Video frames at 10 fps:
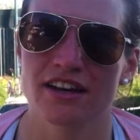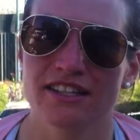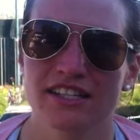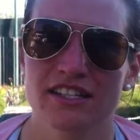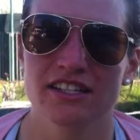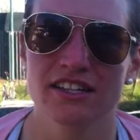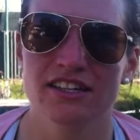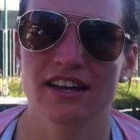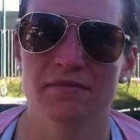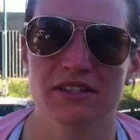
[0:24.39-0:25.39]
section,
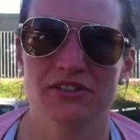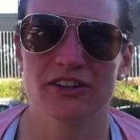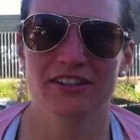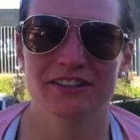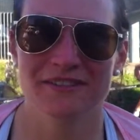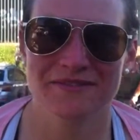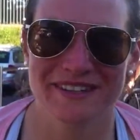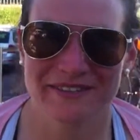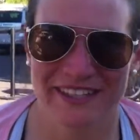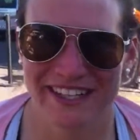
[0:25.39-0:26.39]
and I've been struggling a little bit